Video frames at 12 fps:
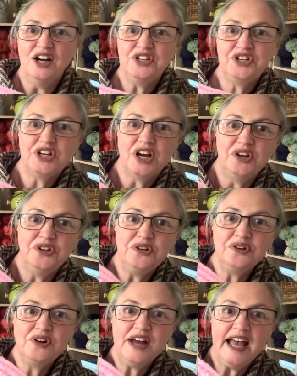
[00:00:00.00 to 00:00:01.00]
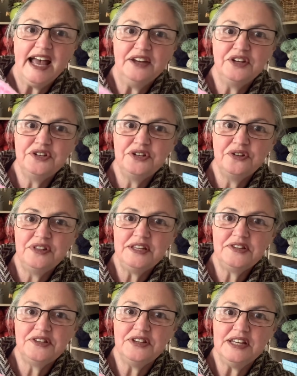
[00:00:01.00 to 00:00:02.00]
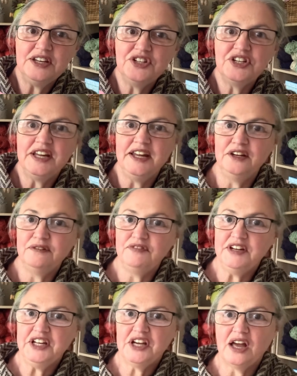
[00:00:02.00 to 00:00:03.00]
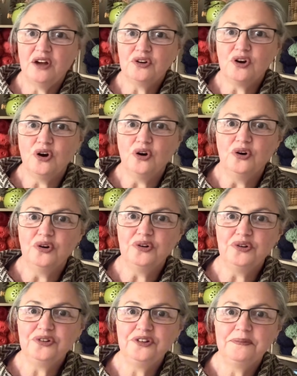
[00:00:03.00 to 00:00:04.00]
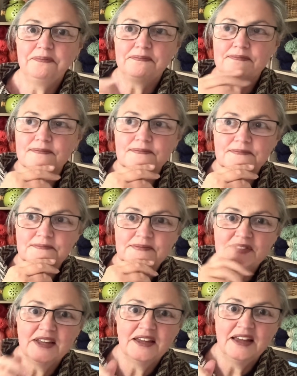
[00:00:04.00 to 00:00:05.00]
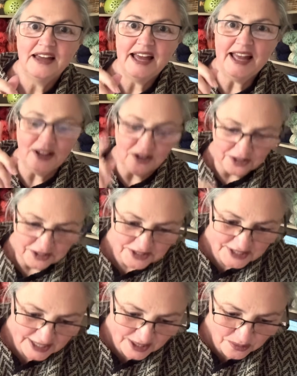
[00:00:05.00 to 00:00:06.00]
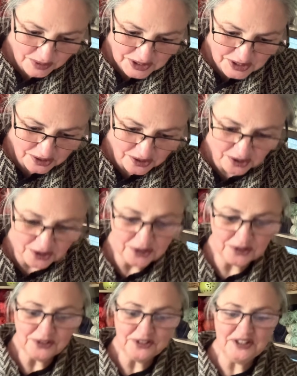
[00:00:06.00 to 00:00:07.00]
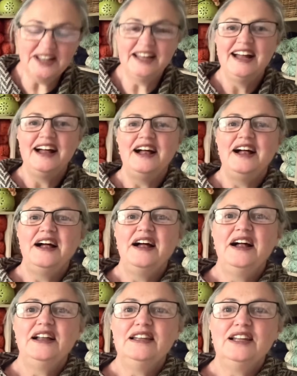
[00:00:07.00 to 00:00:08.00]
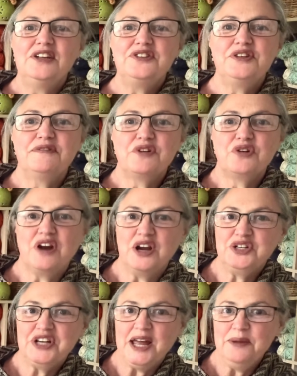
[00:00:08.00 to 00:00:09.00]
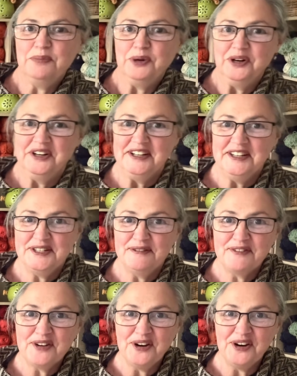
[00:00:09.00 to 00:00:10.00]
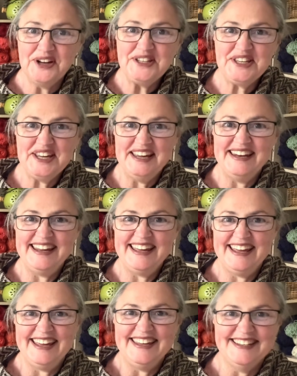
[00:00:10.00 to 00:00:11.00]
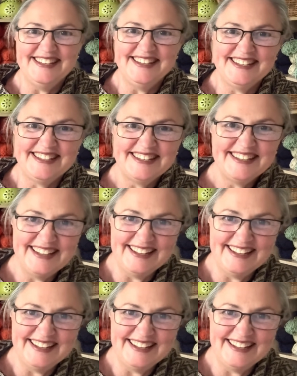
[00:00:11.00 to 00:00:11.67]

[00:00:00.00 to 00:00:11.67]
show you how to do this stitch in a video called, hang on a tick, what's it called? Lots of crochet borders, of course it is.